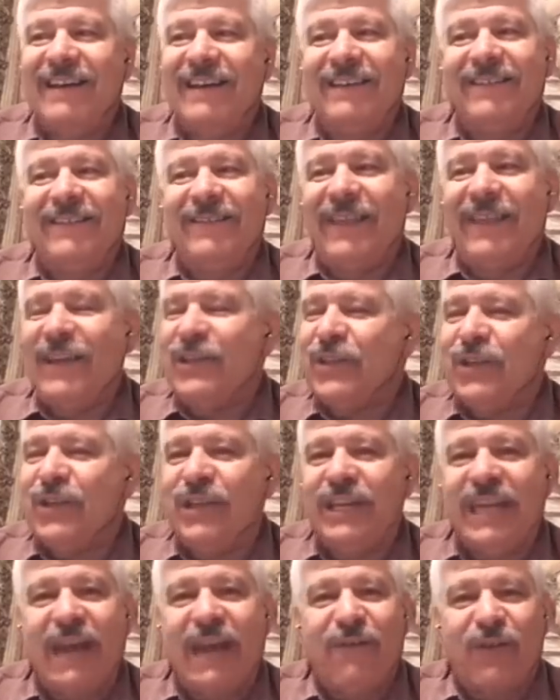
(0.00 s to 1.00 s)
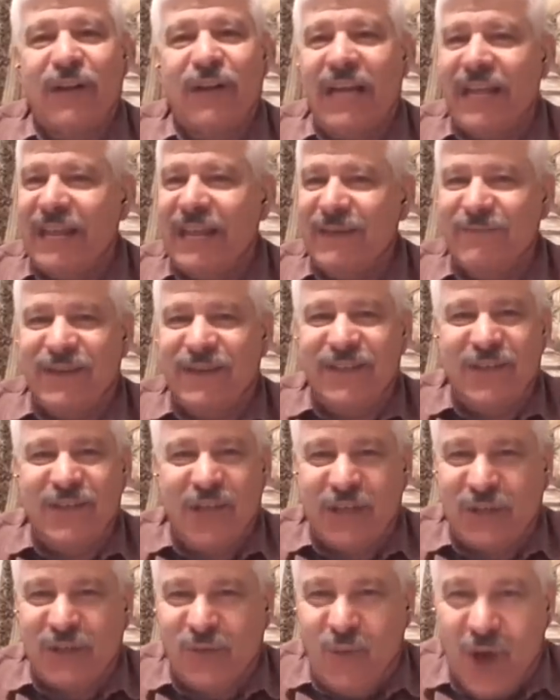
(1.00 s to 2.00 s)
they should have never let him
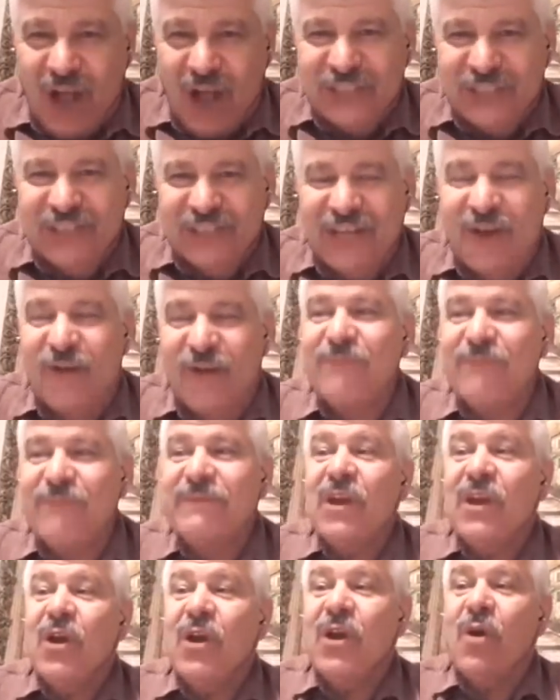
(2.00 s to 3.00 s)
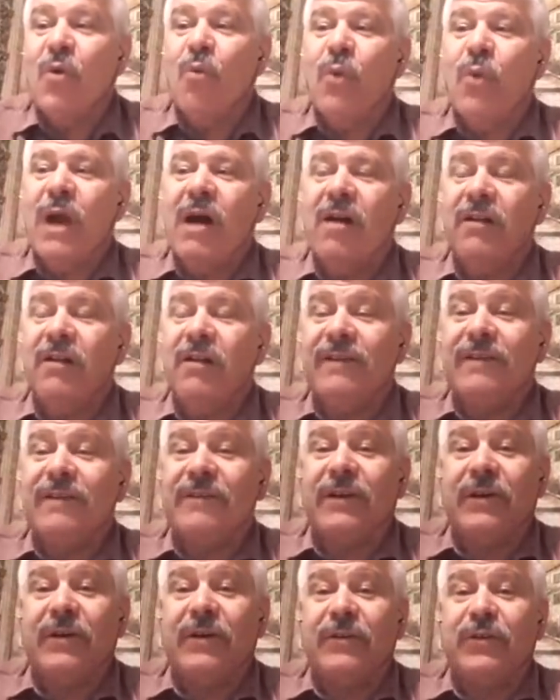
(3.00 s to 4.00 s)
conduct the Watchtower. Well,
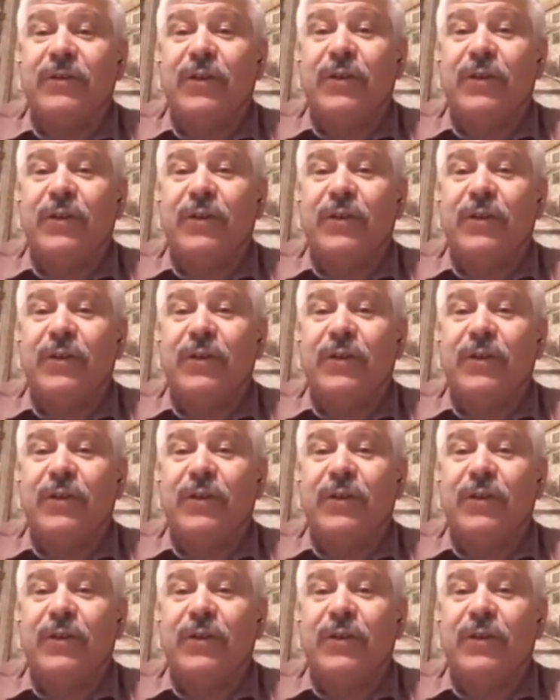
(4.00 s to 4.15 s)
the